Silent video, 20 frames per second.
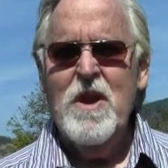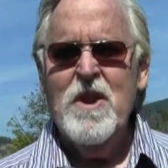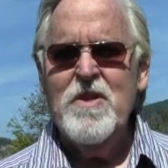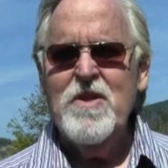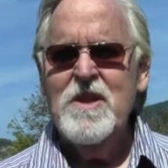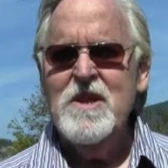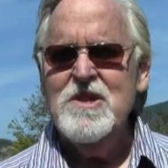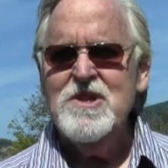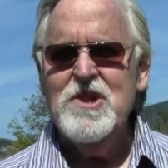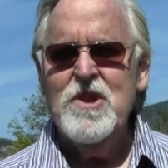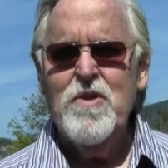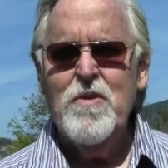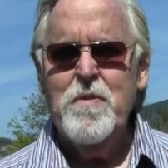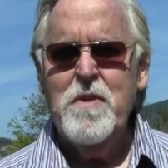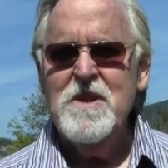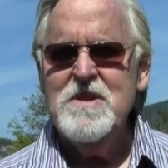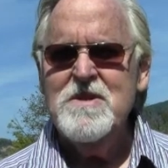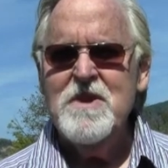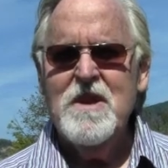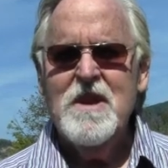dwelleth in the secret
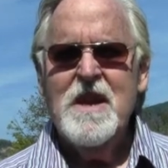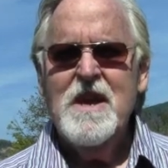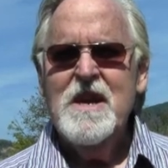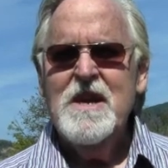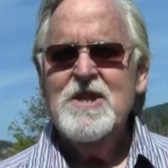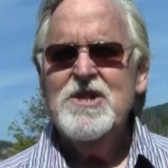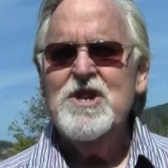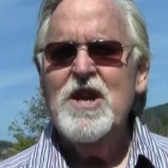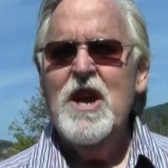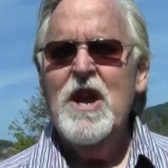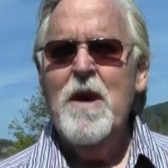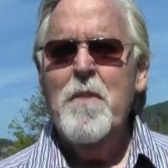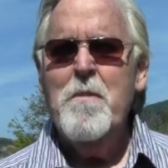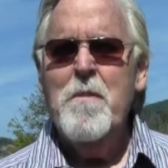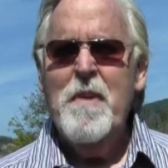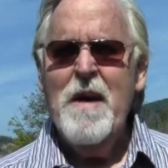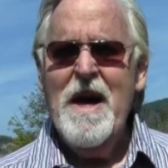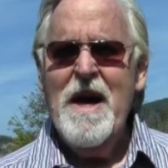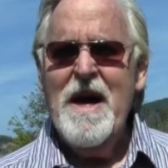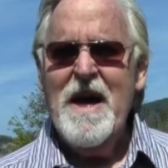place, shall
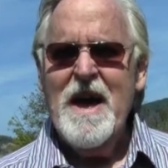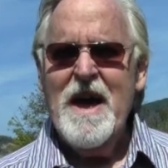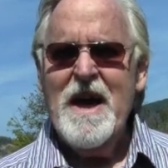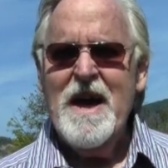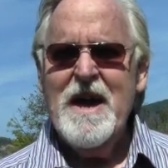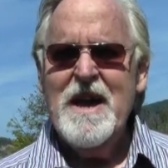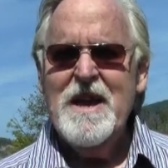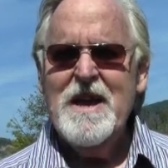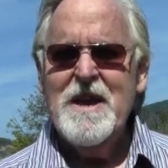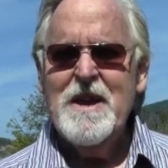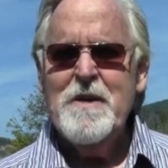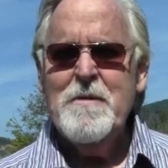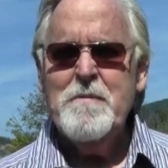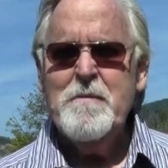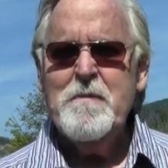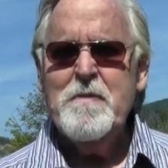abide